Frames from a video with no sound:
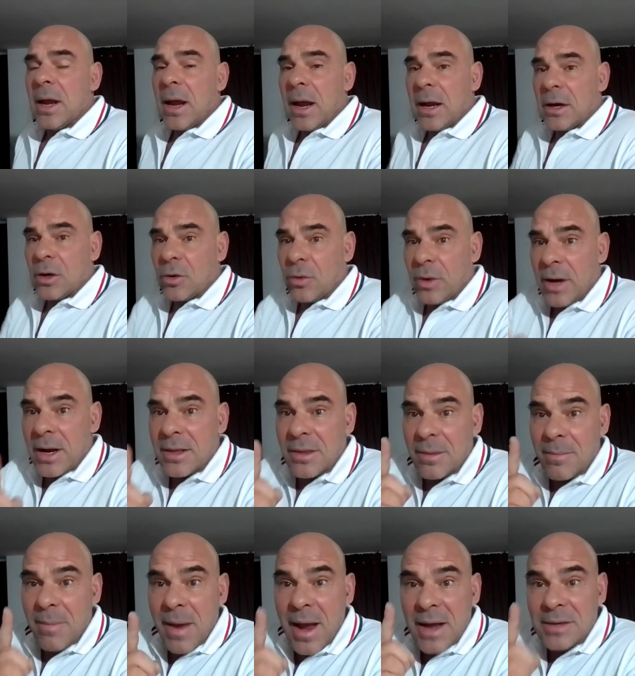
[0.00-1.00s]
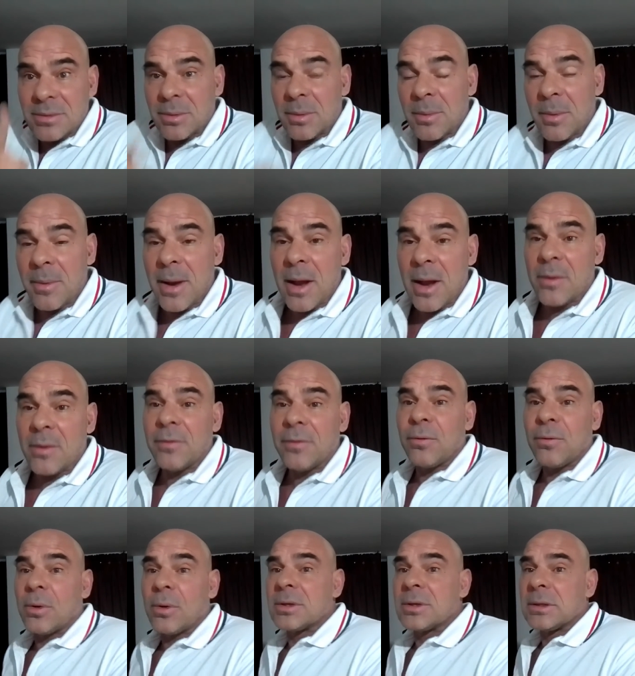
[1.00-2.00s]
and create the maximum amount of
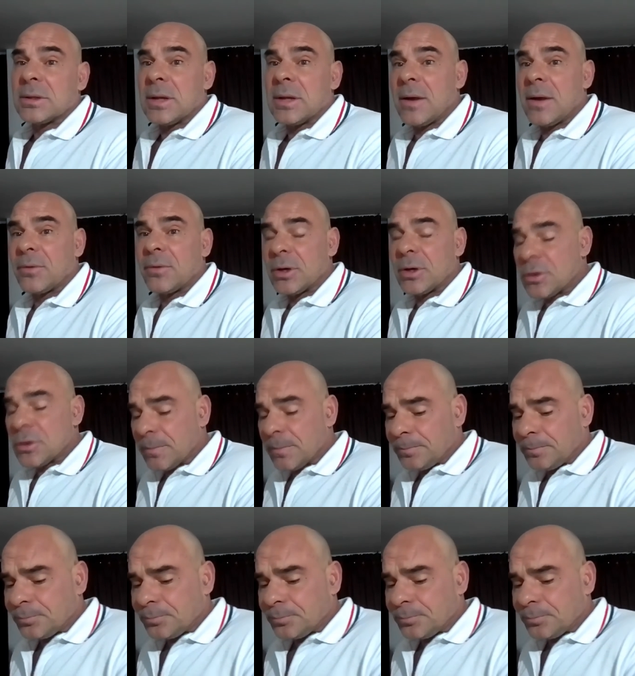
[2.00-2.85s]
force and leverage.